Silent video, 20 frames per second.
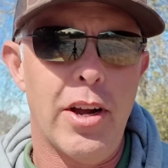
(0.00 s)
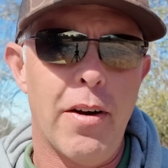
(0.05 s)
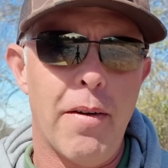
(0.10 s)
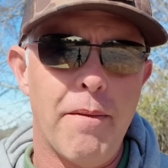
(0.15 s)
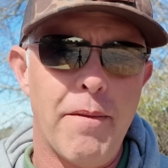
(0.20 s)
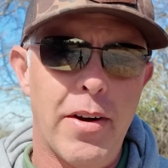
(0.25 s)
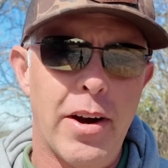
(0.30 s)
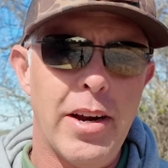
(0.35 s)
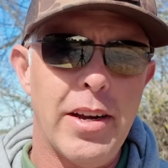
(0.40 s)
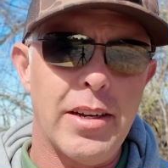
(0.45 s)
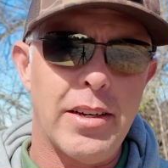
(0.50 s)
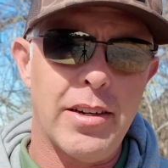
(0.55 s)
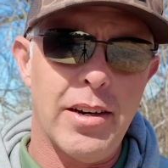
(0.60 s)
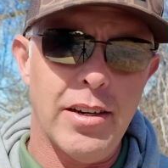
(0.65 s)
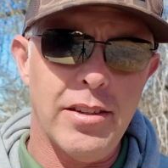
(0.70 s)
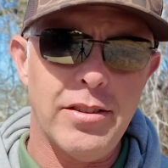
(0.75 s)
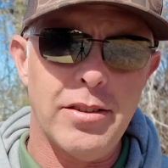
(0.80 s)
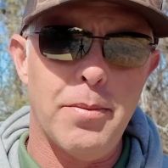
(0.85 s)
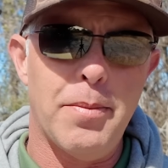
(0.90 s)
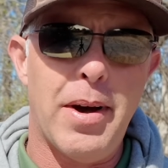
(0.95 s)
They are very
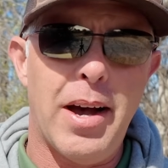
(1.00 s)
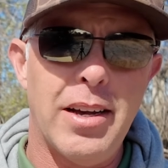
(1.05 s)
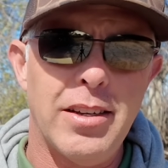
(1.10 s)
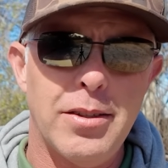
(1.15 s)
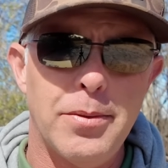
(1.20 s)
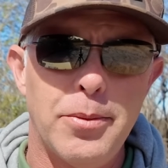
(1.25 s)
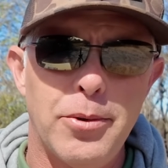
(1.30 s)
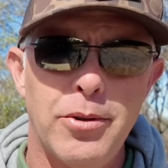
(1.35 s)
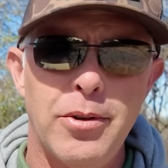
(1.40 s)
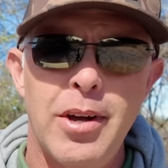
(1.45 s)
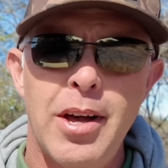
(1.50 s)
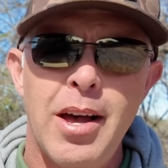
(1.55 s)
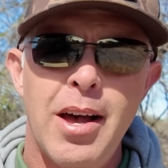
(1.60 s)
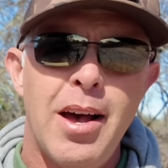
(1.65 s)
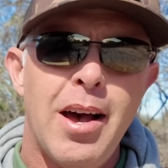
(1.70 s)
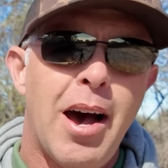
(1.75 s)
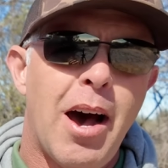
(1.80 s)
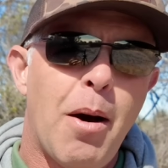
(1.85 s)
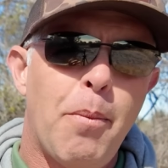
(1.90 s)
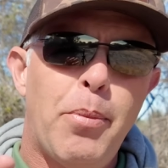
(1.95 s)
customizable.
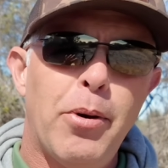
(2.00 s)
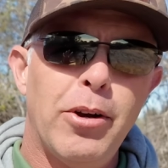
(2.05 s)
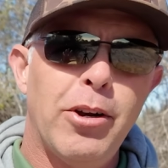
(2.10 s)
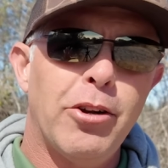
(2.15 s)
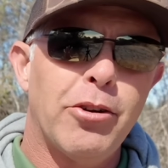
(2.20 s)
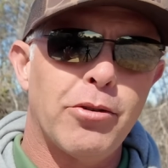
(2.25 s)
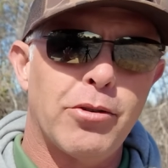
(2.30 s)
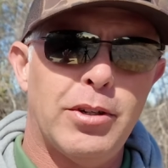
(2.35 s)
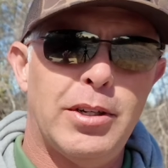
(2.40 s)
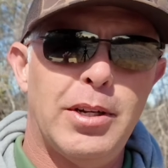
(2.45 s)
I'll put a little